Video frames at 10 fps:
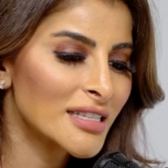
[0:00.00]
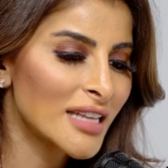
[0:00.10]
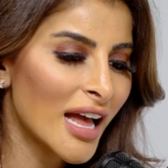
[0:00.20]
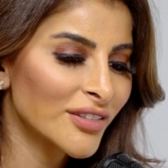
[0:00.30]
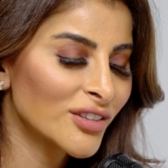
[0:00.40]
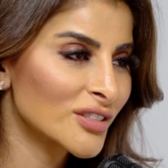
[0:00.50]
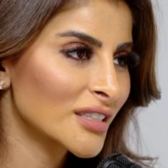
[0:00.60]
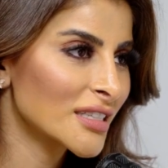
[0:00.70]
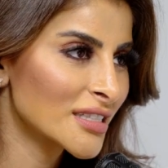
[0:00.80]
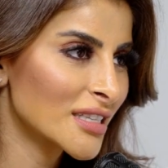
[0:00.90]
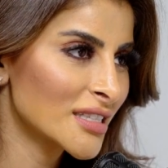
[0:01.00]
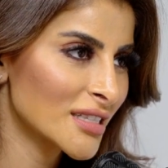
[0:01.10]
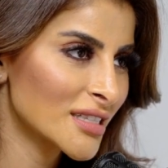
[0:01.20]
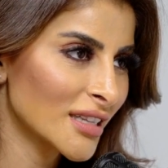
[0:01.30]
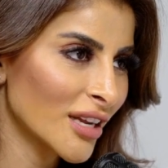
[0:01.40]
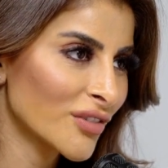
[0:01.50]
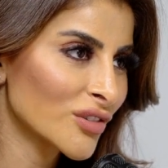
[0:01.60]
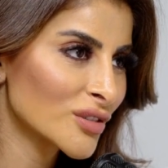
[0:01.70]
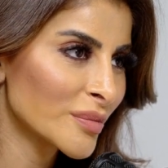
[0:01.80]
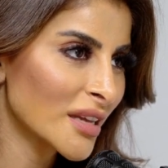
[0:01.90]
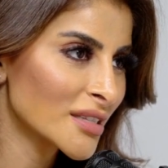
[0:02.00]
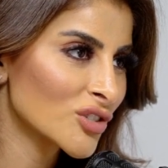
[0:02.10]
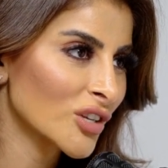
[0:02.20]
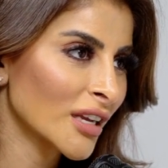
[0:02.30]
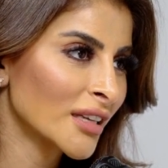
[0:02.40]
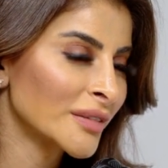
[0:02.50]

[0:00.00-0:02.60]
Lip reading: that there's a consistency there and there's a messaging.